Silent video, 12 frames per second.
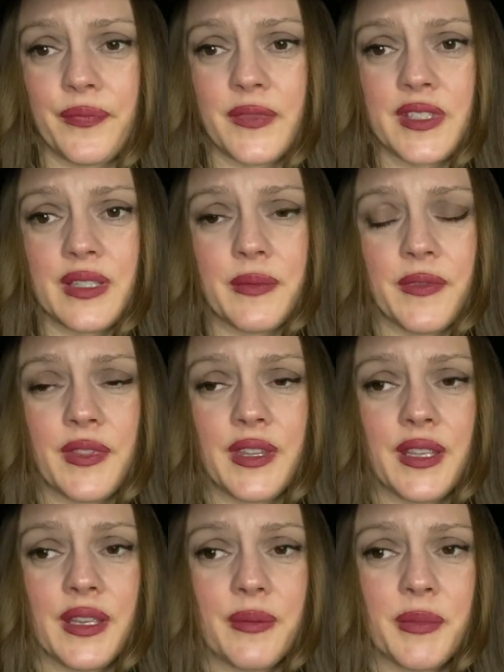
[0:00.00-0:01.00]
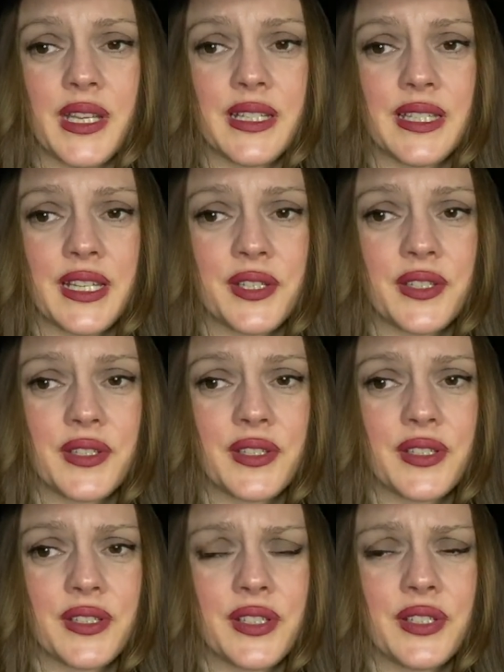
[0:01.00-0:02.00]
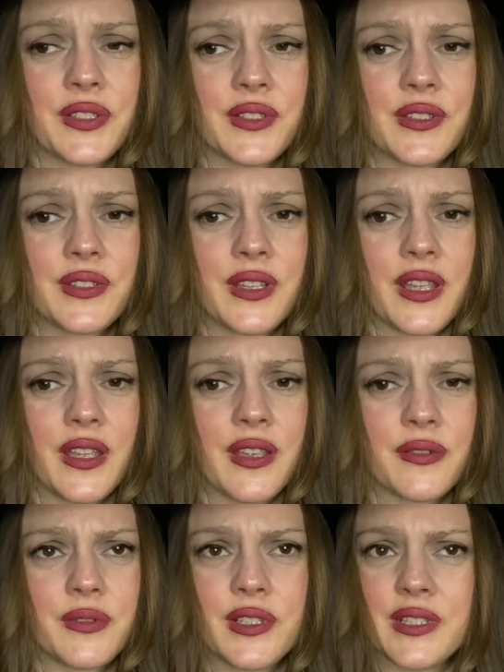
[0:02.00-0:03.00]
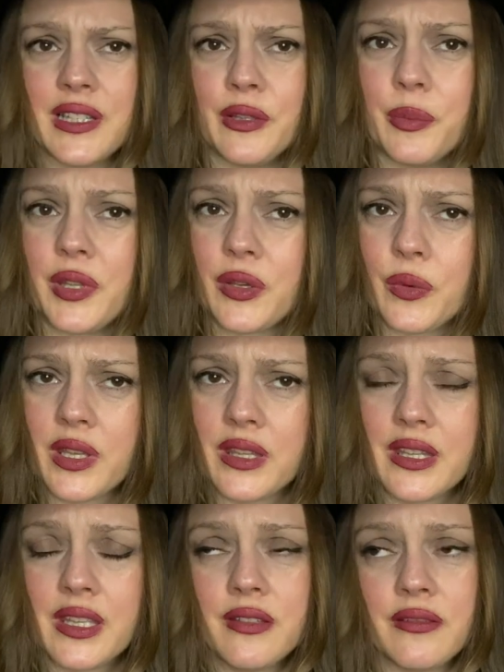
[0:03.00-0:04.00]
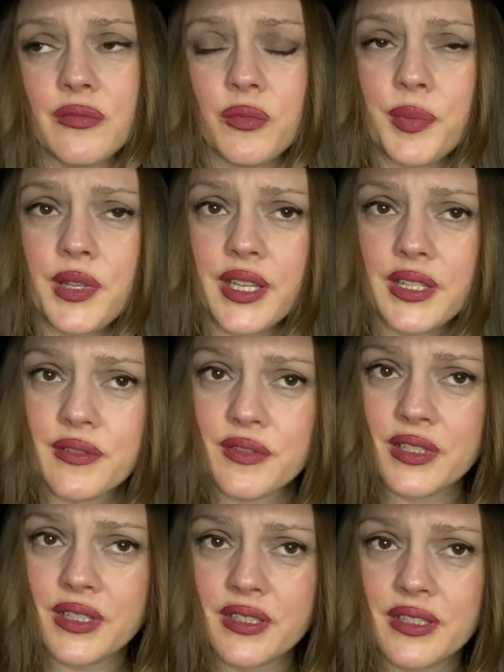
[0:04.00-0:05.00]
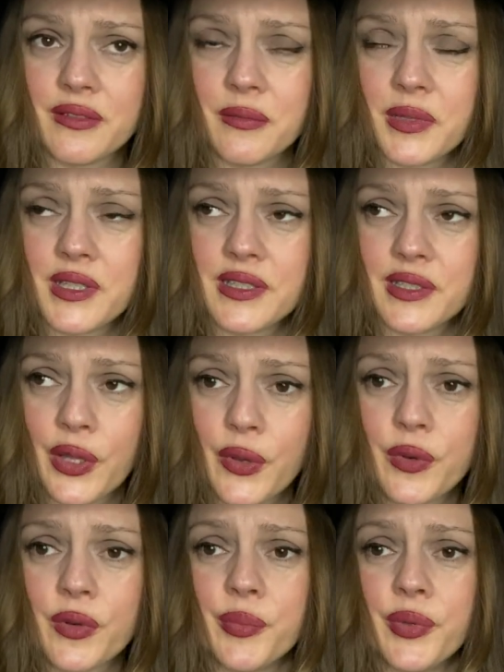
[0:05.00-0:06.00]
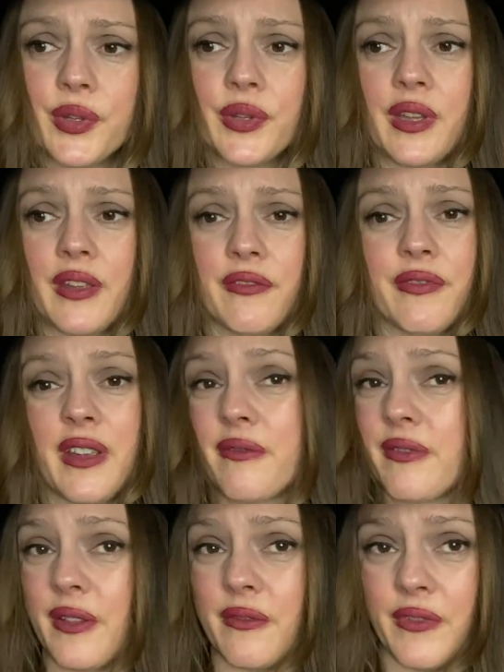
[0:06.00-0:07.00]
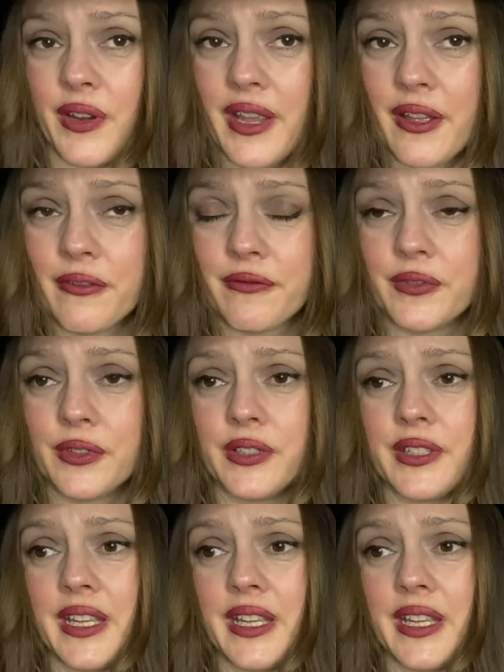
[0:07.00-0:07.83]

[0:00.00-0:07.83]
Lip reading: Some of the meditations she does, she's a little bit quickly. It would be nice if she did it a bit slower, but I found it very helpful.